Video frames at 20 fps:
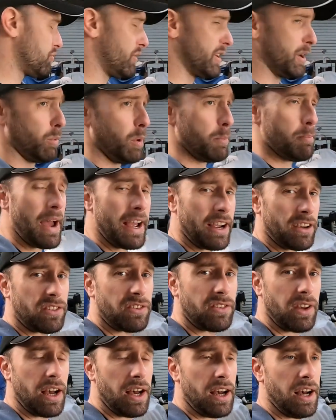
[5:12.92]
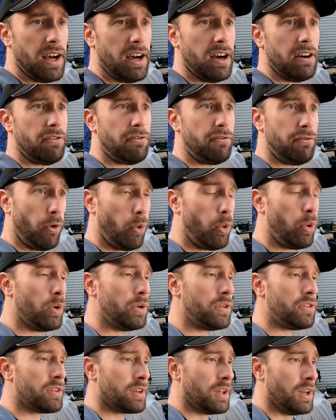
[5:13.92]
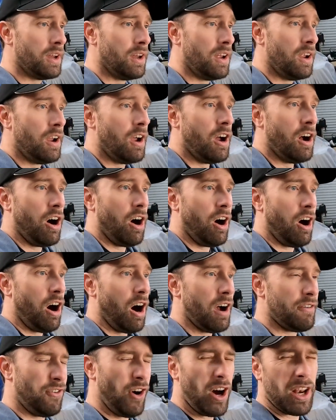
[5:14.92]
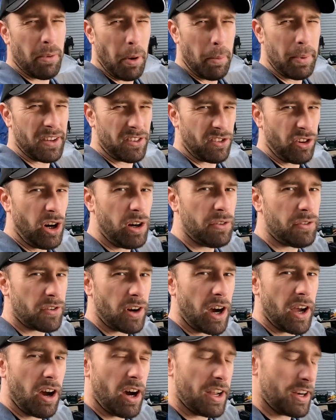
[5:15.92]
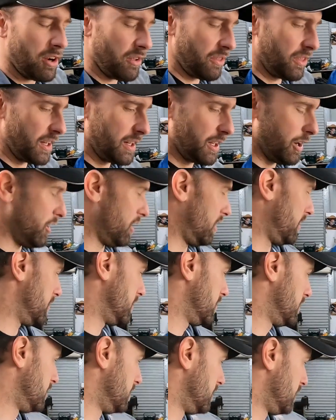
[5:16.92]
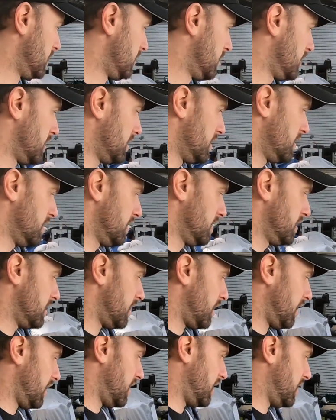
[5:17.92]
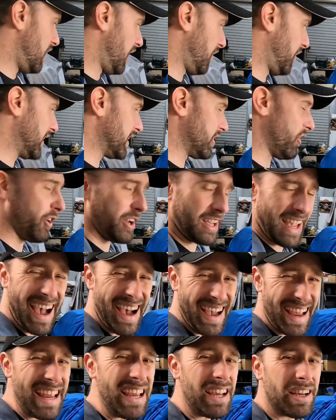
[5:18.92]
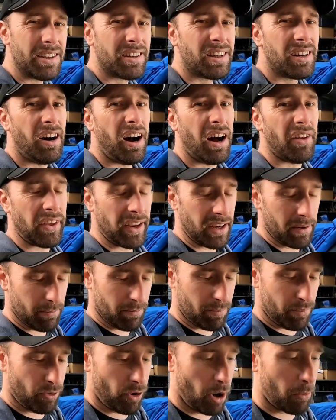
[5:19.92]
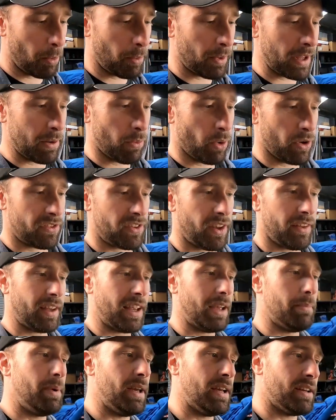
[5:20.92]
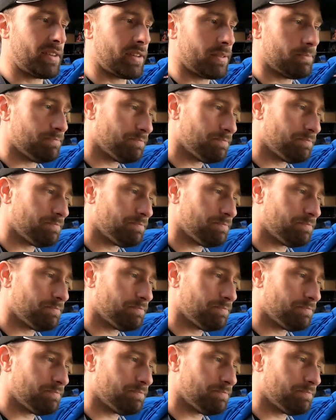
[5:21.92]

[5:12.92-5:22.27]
running WinMax 4s. I find them a bit soft. I don't think they're... I think they're okay. I think probably want something a bit